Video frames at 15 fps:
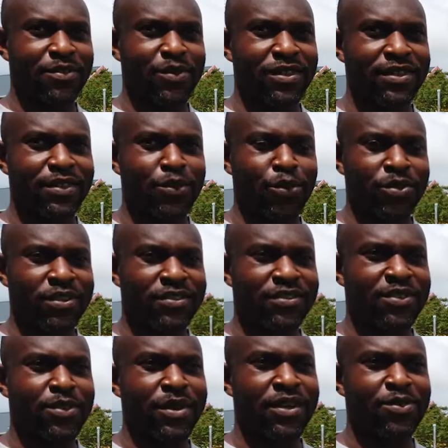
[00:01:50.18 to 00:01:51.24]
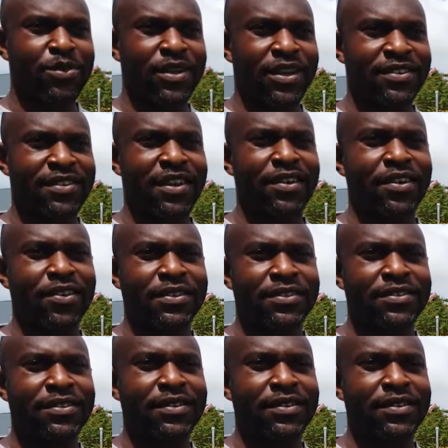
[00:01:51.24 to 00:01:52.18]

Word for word: we notice now that we get a lot